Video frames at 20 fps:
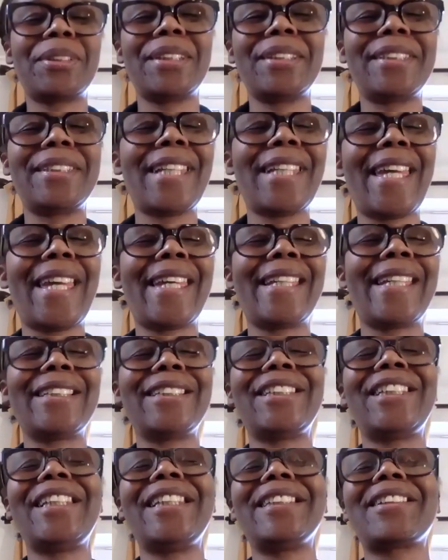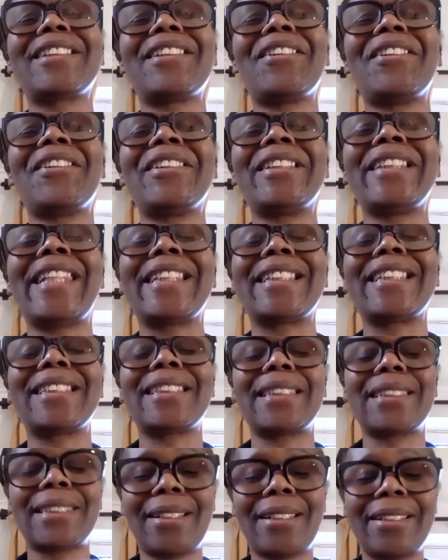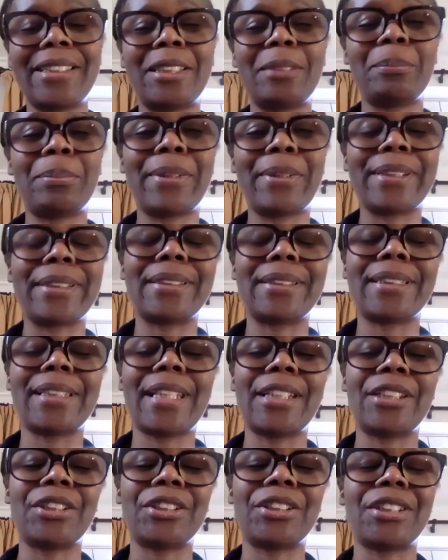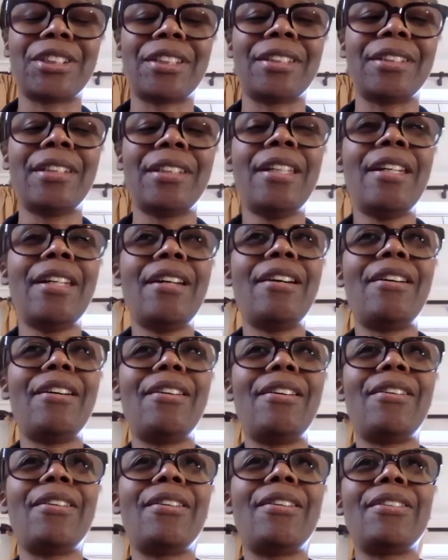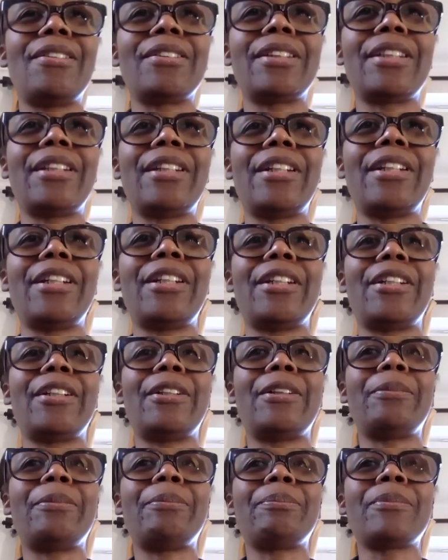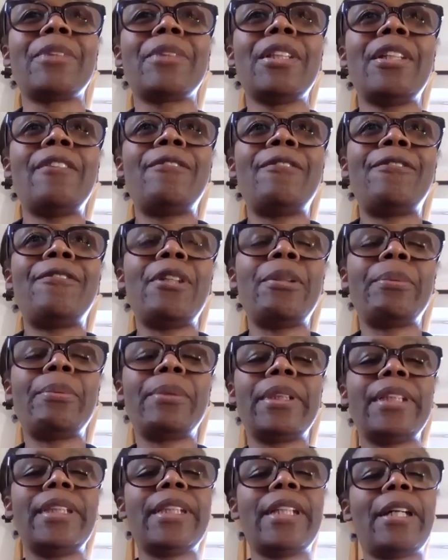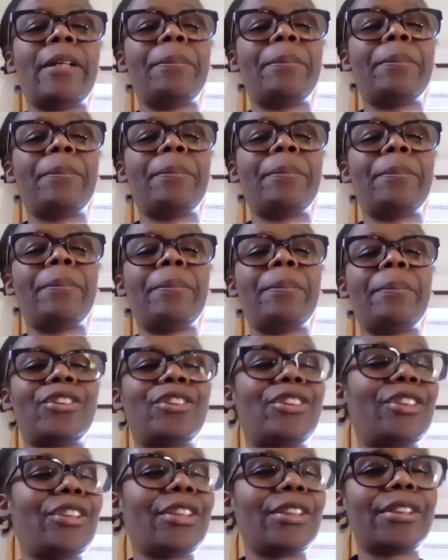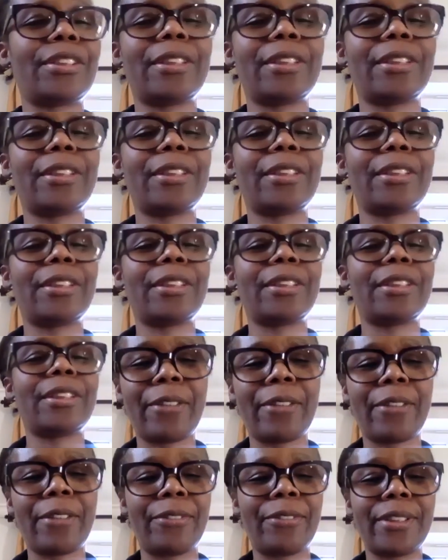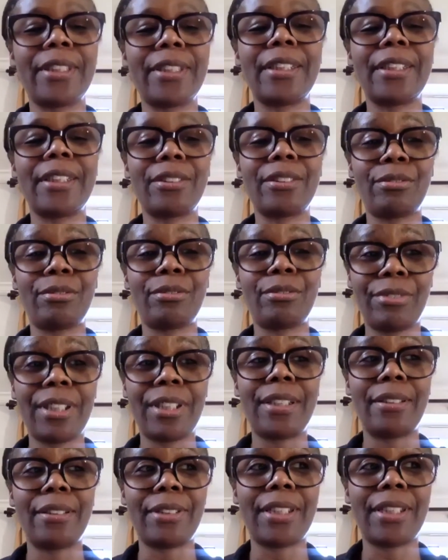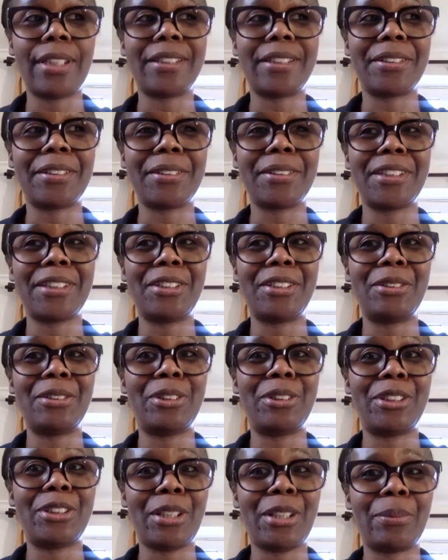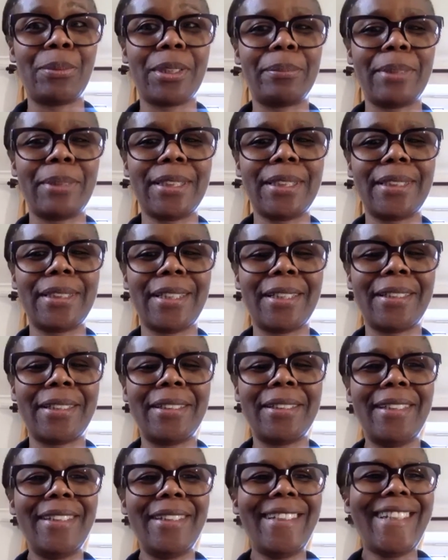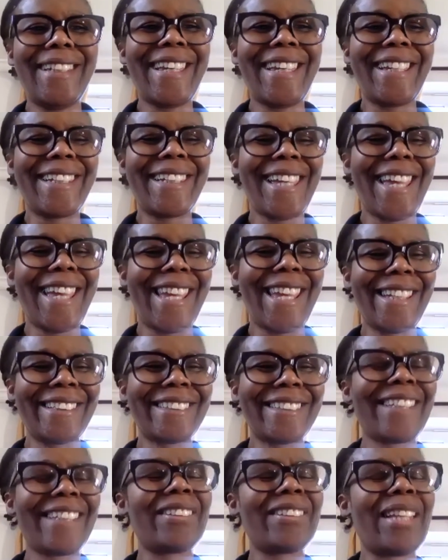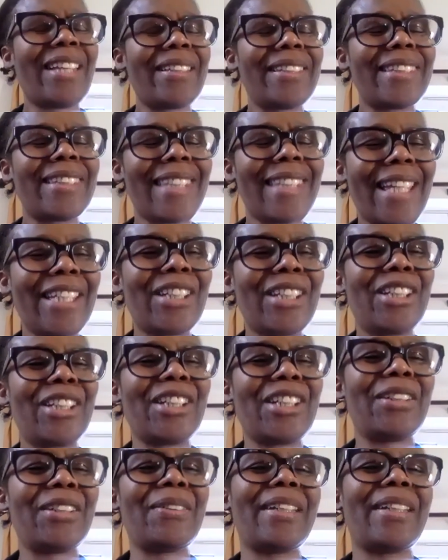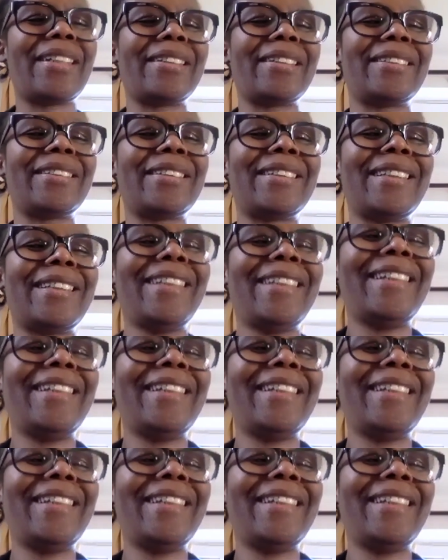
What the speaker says: today, and she's got an exciting presentation on fueling up, and that's just about breakfast, and it's really, really good, so you don't want to miss it. Okay, so, and thank you, and